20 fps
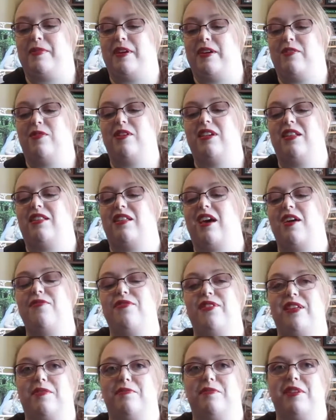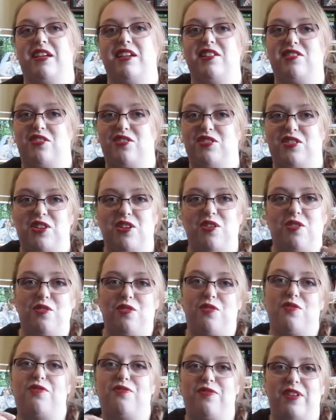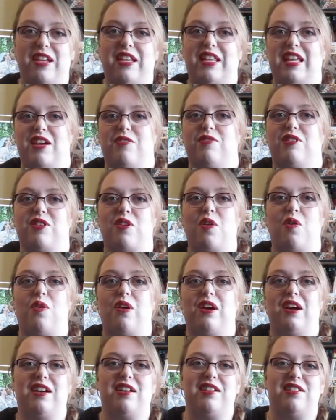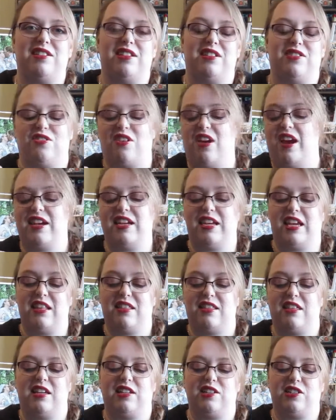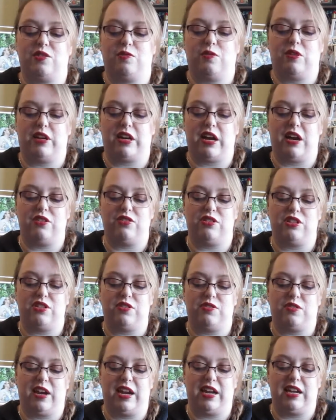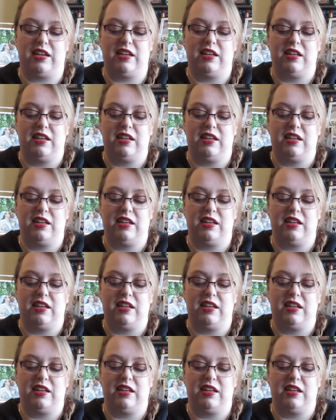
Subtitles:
I want to love them because there's no fiddling with cords and trying to get things to work out just right.